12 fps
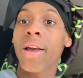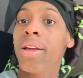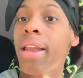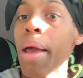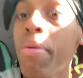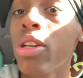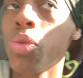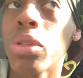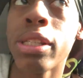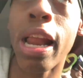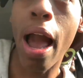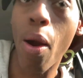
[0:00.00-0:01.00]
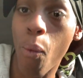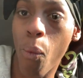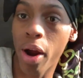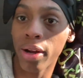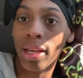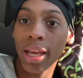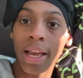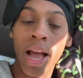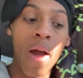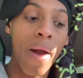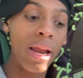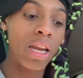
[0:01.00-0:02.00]
that bitch was not working
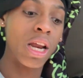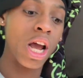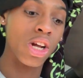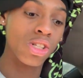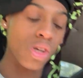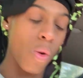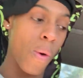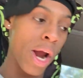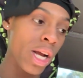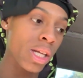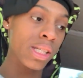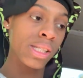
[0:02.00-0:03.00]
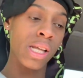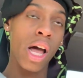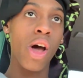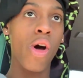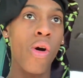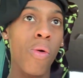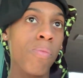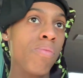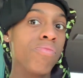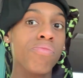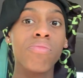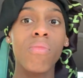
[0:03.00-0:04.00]
how I needed her to work.
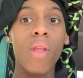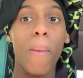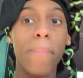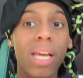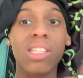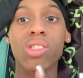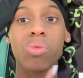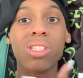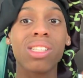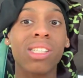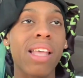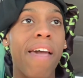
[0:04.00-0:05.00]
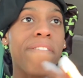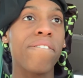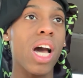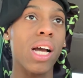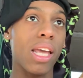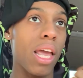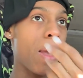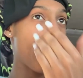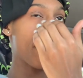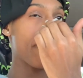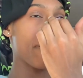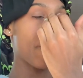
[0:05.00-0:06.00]
So, bitch, we just said fuck it.
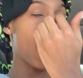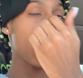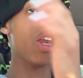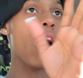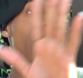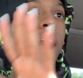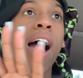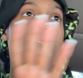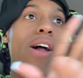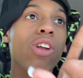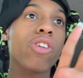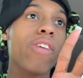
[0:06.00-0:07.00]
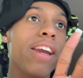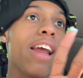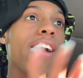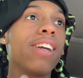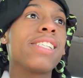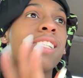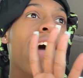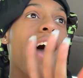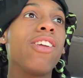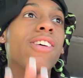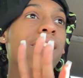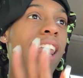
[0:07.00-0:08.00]
And don't mind how I look right now. This is how I
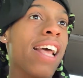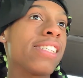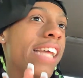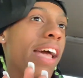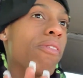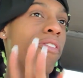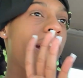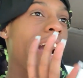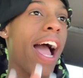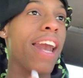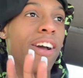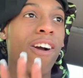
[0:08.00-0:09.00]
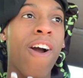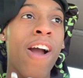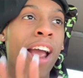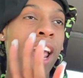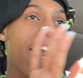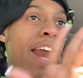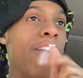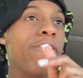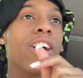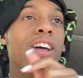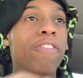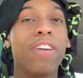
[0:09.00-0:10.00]
looked last night before I got in the car and I
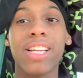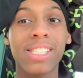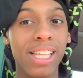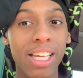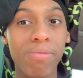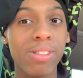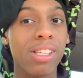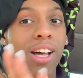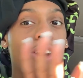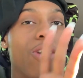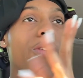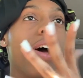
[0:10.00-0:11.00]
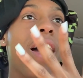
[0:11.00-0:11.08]
fucking fell asleep. So,